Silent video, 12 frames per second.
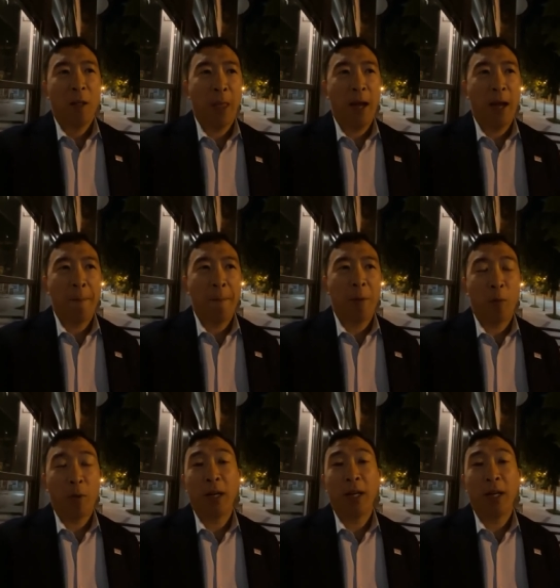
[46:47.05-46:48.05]
But
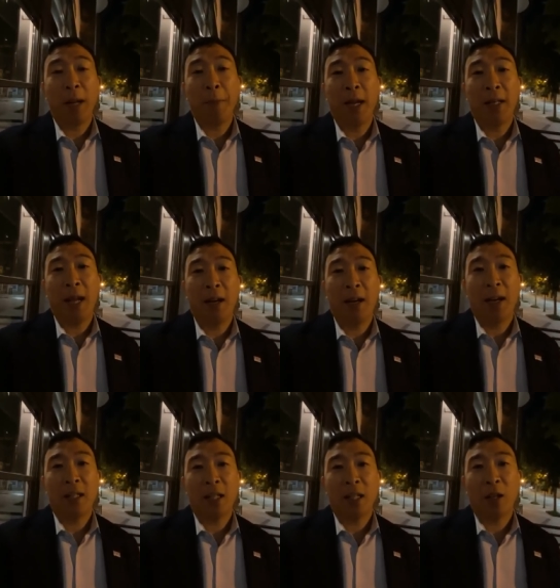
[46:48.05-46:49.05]
we're going to get behind
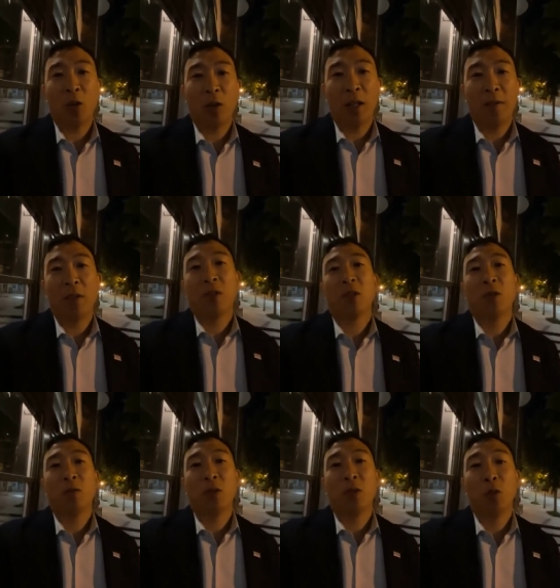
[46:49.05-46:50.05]
candidates at the local level.
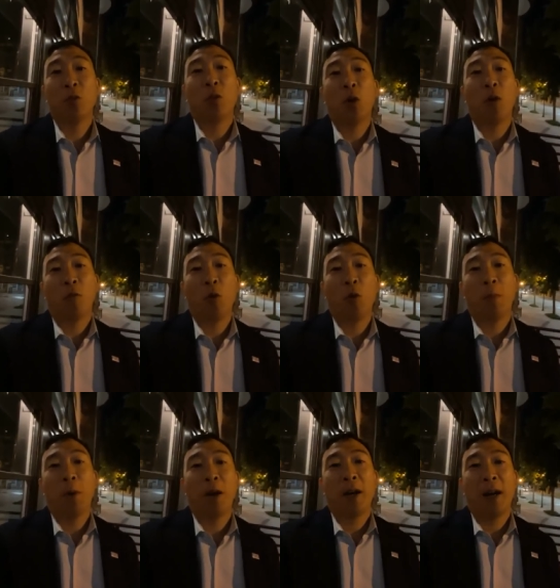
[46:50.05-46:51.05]
So do go to
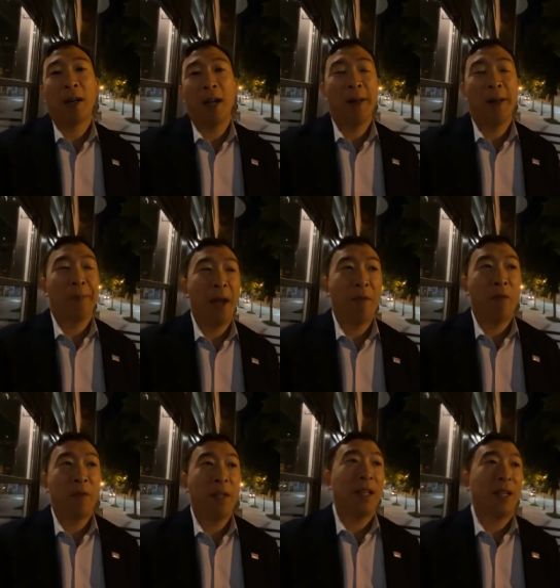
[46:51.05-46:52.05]
forwardparty.com. I have a
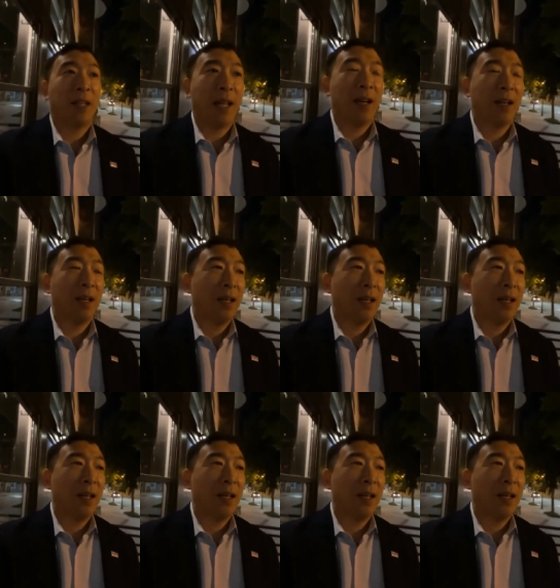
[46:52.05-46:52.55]
feeling that